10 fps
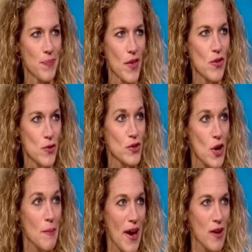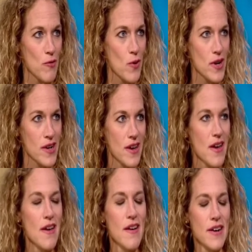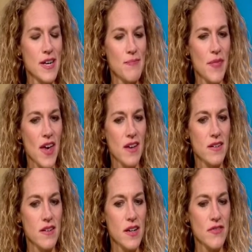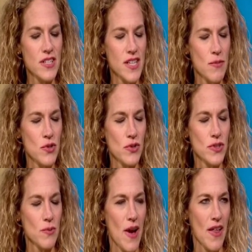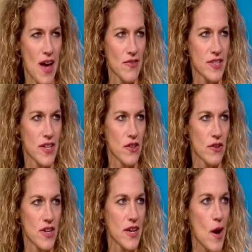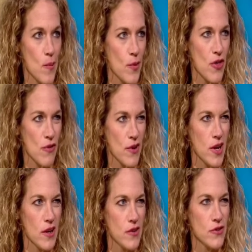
they'll start paying for it. And oftentimes you'll as well have to either need help with 3